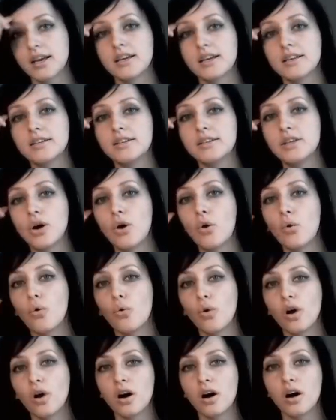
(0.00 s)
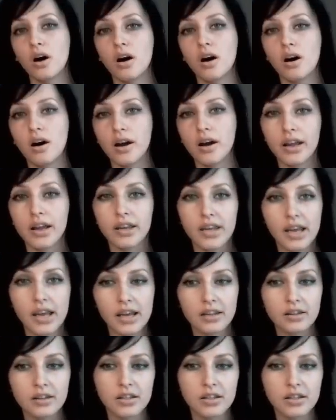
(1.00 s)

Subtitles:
So, again,